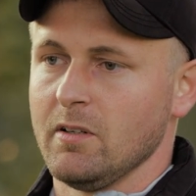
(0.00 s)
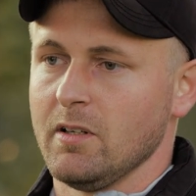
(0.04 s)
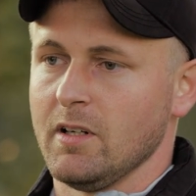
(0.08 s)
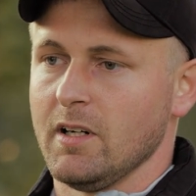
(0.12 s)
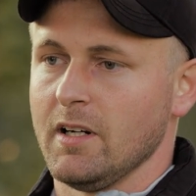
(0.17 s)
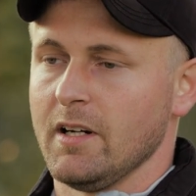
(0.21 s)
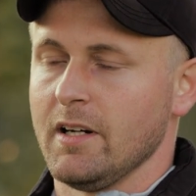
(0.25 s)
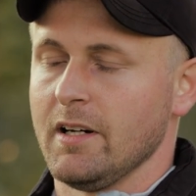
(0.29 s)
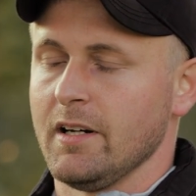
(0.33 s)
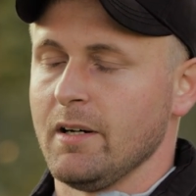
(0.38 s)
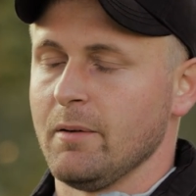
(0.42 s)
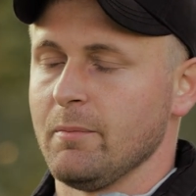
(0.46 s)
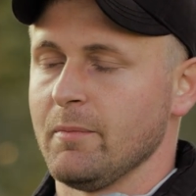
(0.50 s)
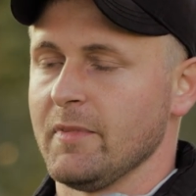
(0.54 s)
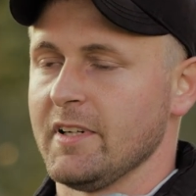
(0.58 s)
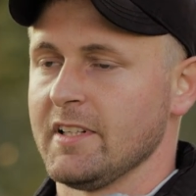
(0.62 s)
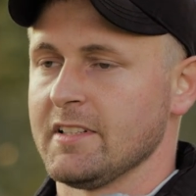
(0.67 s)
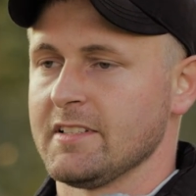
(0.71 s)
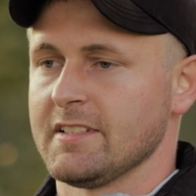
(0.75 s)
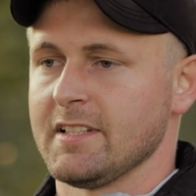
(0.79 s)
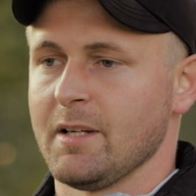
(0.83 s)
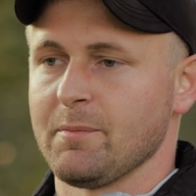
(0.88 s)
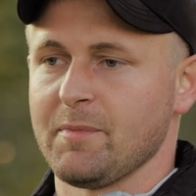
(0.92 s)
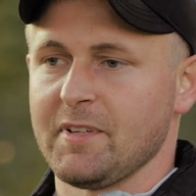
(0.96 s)
Um,
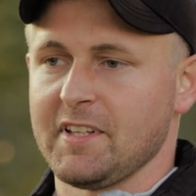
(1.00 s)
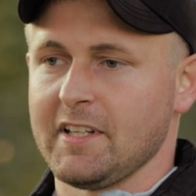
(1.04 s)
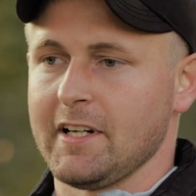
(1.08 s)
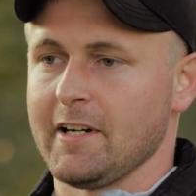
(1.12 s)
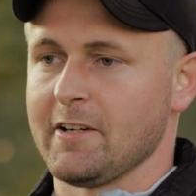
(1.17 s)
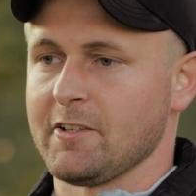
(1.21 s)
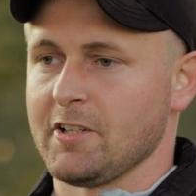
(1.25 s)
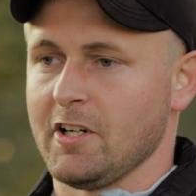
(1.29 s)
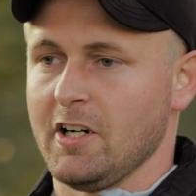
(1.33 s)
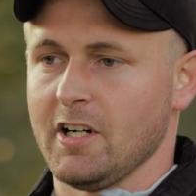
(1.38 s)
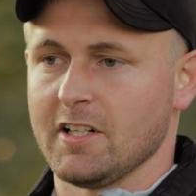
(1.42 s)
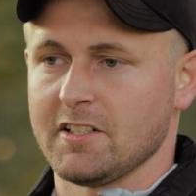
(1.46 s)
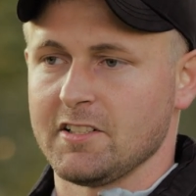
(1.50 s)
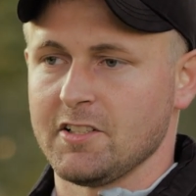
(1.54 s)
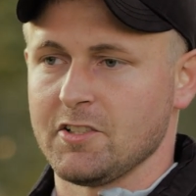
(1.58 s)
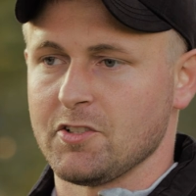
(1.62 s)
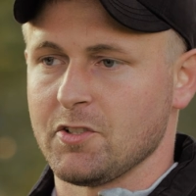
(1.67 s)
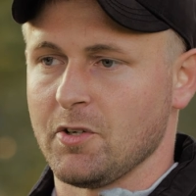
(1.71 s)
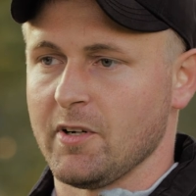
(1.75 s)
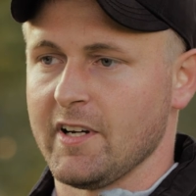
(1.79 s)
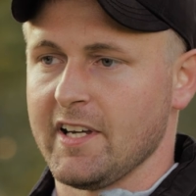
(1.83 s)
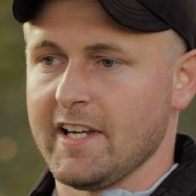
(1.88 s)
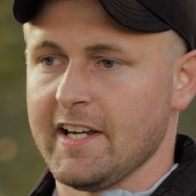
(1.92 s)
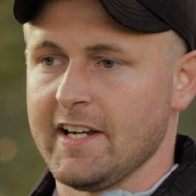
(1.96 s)
it's something that our dogs
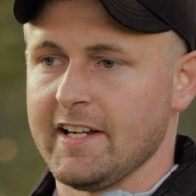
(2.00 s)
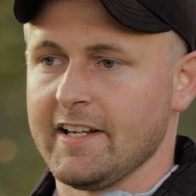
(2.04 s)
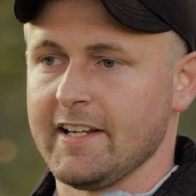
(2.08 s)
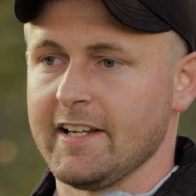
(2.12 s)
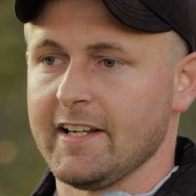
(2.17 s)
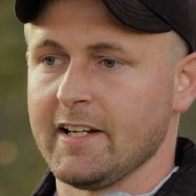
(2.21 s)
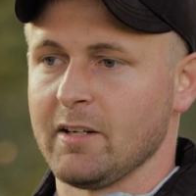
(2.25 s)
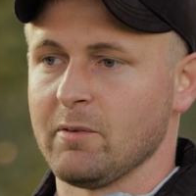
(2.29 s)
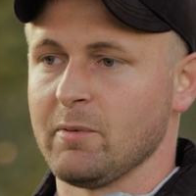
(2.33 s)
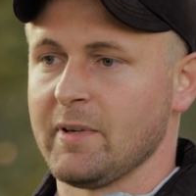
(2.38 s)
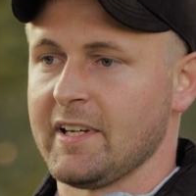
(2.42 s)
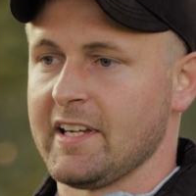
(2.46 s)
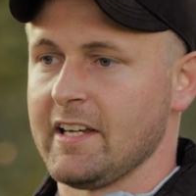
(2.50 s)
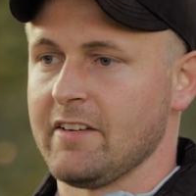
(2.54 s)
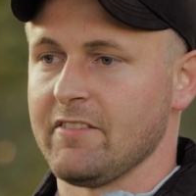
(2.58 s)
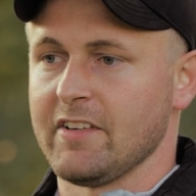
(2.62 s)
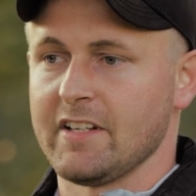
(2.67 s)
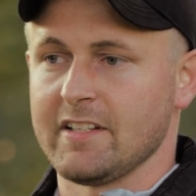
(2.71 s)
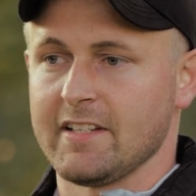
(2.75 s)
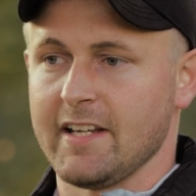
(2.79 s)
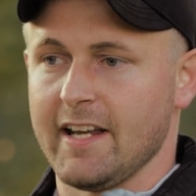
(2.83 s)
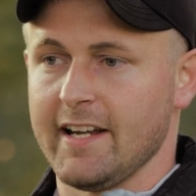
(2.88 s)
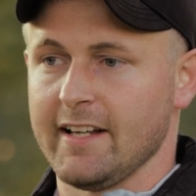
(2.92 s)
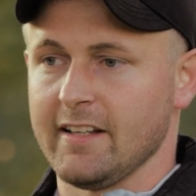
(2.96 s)
enjoy eating. We give
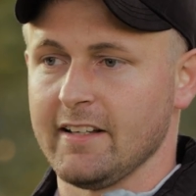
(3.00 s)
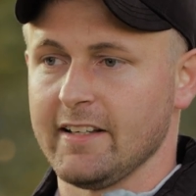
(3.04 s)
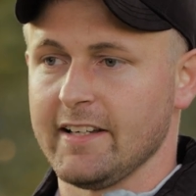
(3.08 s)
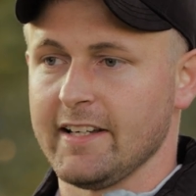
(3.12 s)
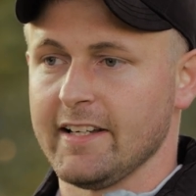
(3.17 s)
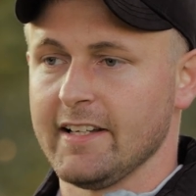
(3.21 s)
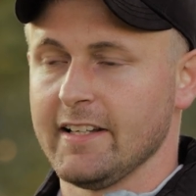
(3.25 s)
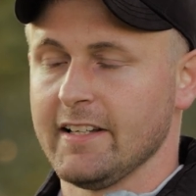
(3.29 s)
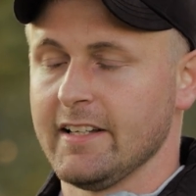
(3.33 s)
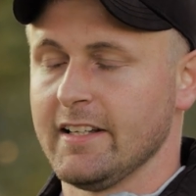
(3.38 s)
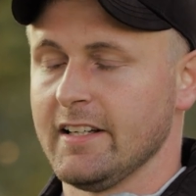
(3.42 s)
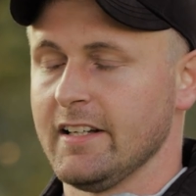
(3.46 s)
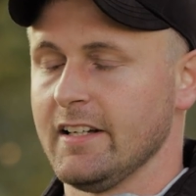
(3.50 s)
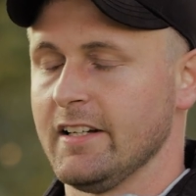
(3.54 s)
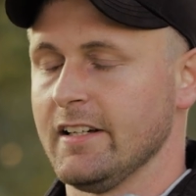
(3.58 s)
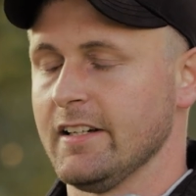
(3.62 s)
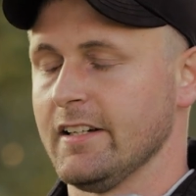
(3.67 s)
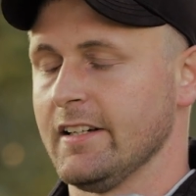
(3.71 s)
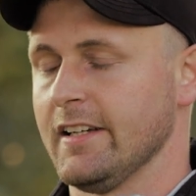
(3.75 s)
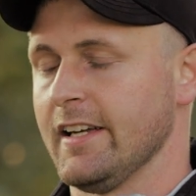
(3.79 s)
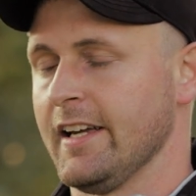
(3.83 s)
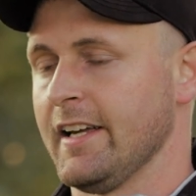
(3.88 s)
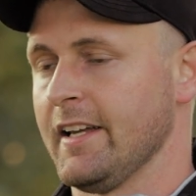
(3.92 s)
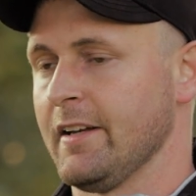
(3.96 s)
it daily
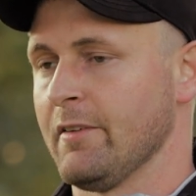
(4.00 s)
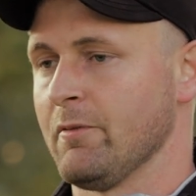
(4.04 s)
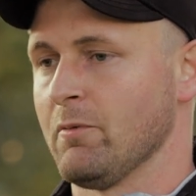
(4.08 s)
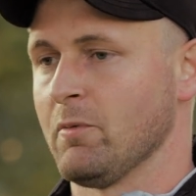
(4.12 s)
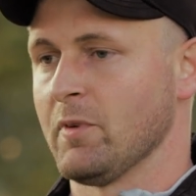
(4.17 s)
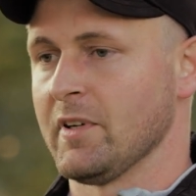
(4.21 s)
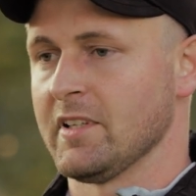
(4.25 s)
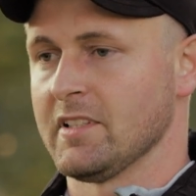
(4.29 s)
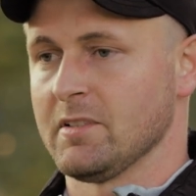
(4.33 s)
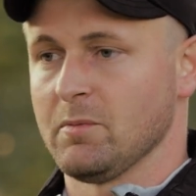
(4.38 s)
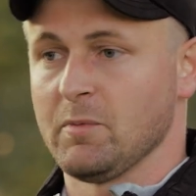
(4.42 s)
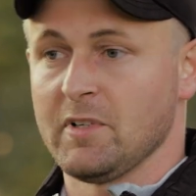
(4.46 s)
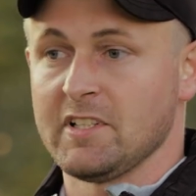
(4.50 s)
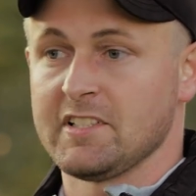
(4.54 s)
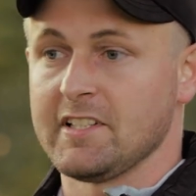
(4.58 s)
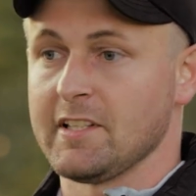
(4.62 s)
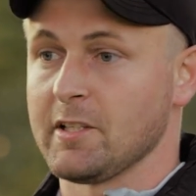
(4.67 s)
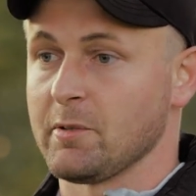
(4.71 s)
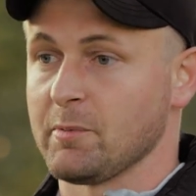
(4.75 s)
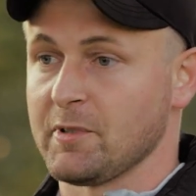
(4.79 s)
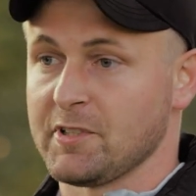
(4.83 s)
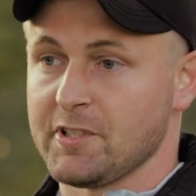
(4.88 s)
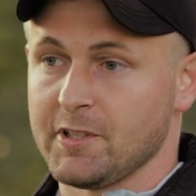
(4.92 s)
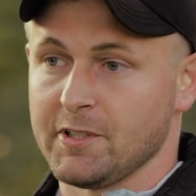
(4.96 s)
and we, we see
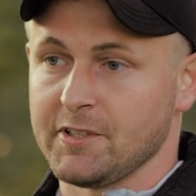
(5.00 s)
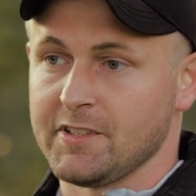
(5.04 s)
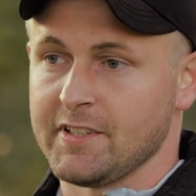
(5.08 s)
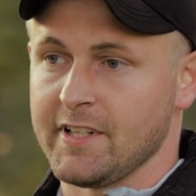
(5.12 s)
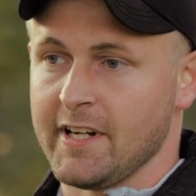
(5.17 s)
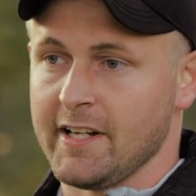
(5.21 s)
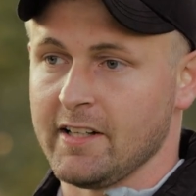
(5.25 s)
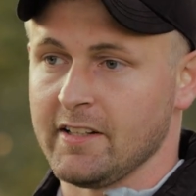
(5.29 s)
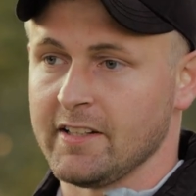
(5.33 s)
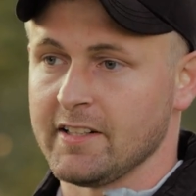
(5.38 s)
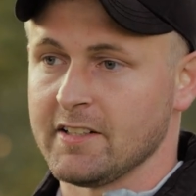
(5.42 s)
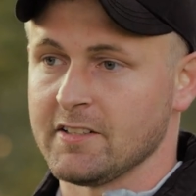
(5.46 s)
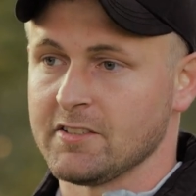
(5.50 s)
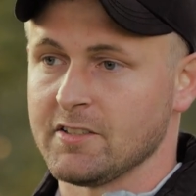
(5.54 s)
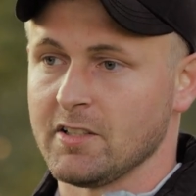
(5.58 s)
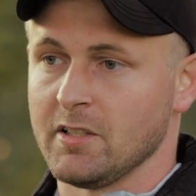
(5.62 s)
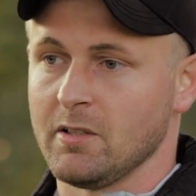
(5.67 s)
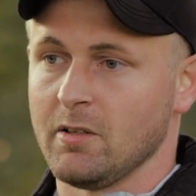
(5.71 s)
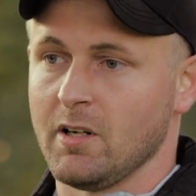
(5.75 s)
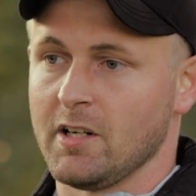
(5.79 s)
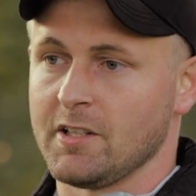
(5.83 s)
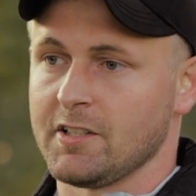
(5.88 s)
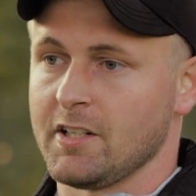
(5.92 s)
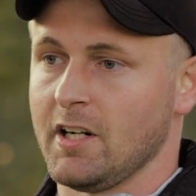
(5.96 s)
the return daily.
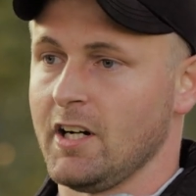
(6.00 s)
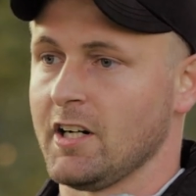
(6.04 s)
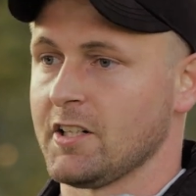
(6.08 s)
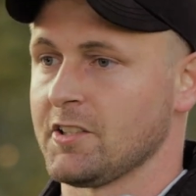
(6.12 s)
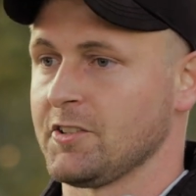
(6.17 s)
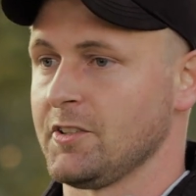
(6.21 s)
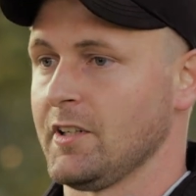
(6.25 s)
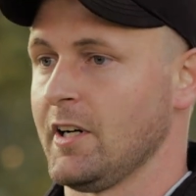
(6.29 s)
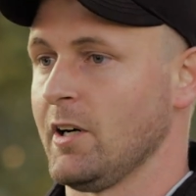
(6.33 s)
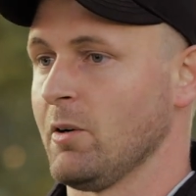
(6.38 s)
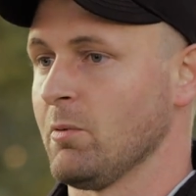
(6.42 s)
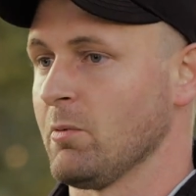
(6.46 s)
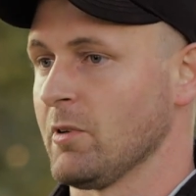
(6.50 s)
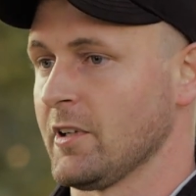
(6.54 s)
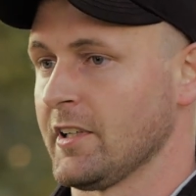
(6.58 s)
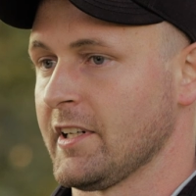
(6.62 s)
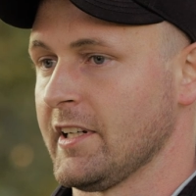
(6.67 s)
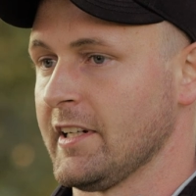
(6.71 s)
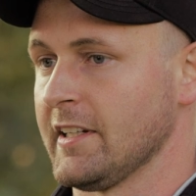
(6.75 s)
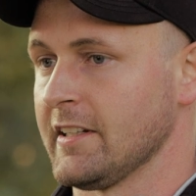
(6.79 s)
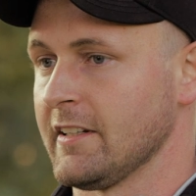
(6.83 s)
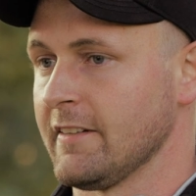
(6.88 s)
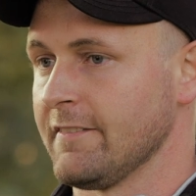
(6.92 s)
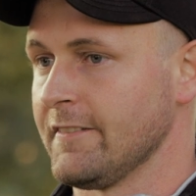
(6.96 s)
So our dogs are out
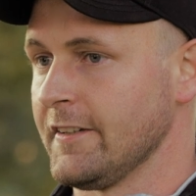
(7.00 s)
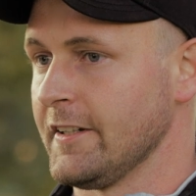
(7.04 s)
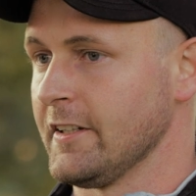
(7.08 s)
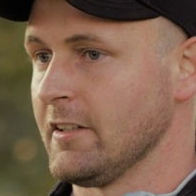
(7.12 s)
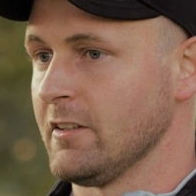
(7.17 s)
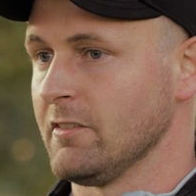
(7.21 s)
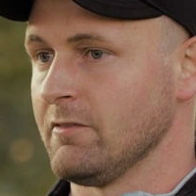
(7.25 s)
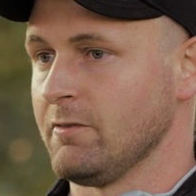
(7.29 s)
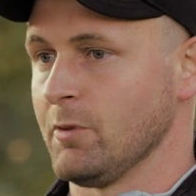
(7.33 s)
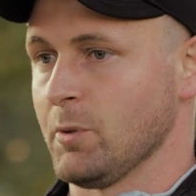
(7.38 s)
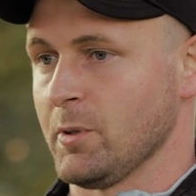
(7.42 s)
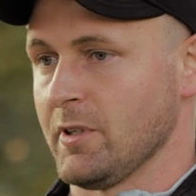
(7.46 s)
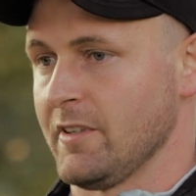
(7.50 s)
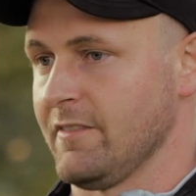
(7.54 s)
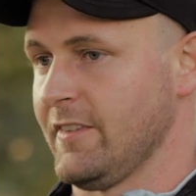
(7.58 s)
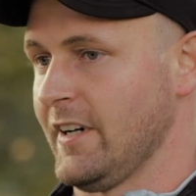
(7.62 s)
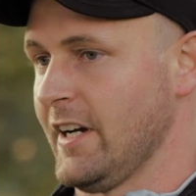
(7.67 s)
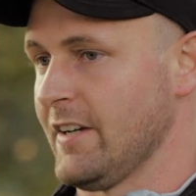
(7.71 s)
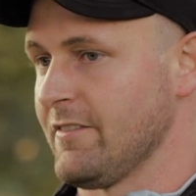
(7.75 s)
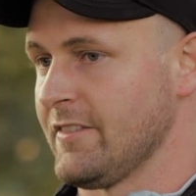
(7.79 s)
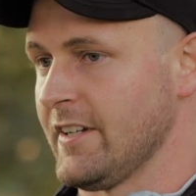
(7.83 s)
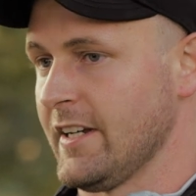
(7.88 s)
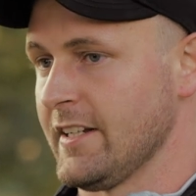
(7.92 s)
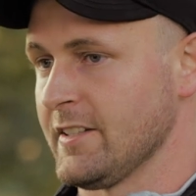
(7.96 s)
working in the field four to
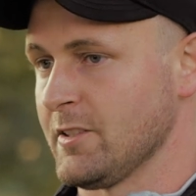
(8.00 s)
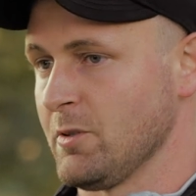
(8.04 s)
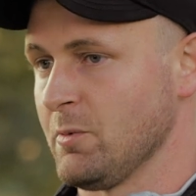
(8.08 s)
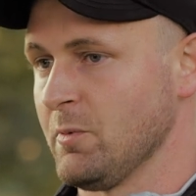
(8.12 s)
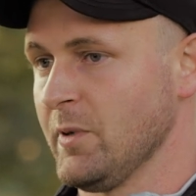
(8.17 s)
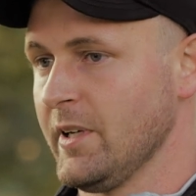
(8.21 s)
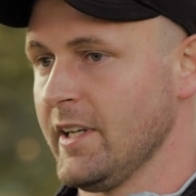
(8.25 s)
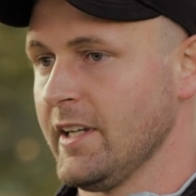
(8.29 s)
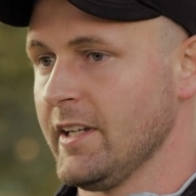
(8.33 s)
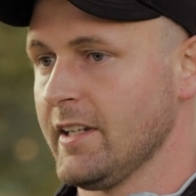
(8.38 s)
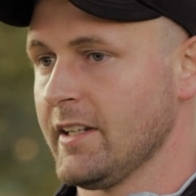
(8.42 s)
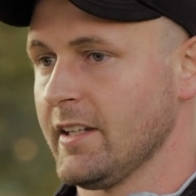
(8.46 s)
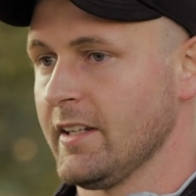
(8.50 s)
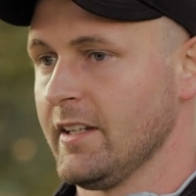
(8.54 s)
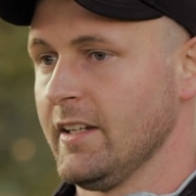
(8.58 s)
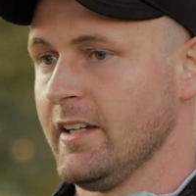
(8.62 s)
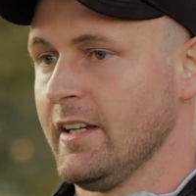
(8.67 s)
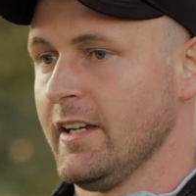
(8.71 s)
five days a week.